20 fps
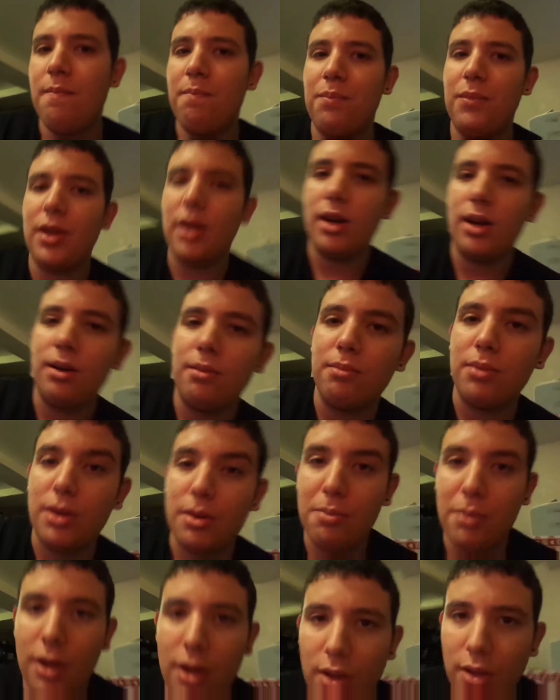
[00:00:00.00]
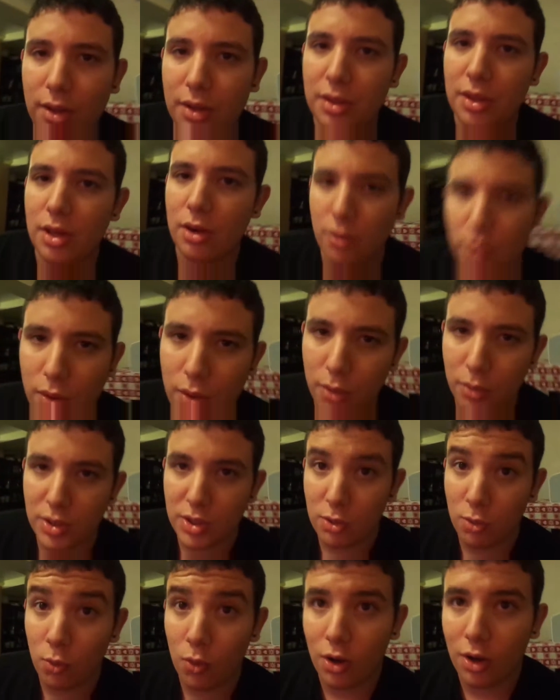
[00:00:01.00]
but apparently they don't always
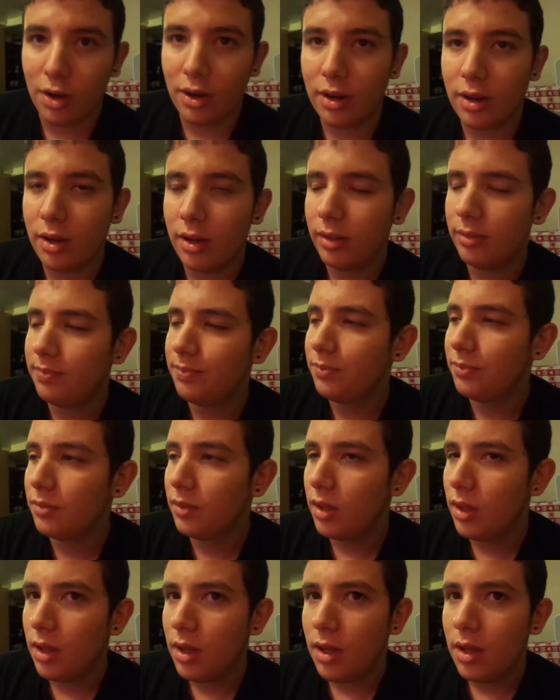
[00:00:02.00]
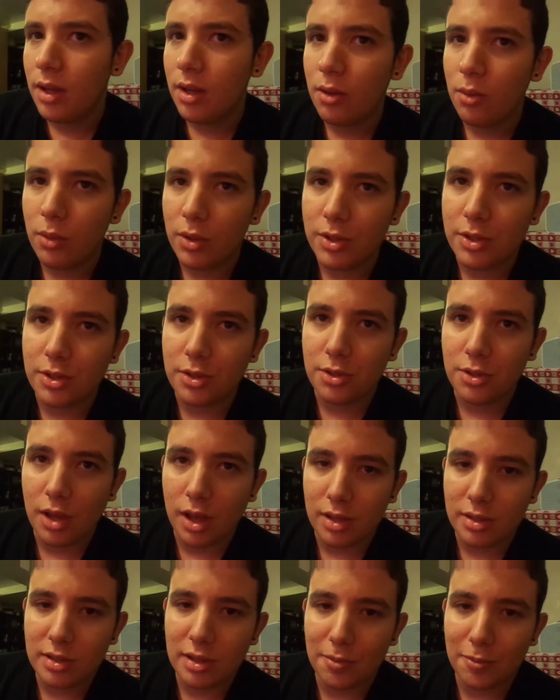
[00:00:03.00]
work, which is
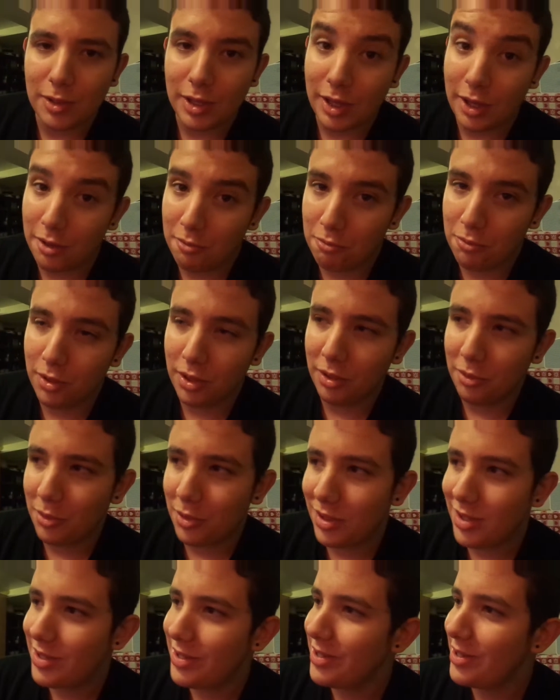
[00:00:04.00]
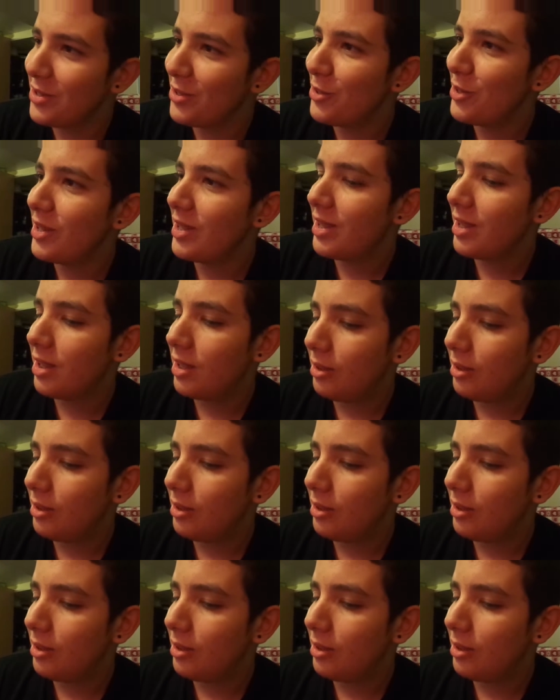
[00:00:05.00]
not something I really want to deal with.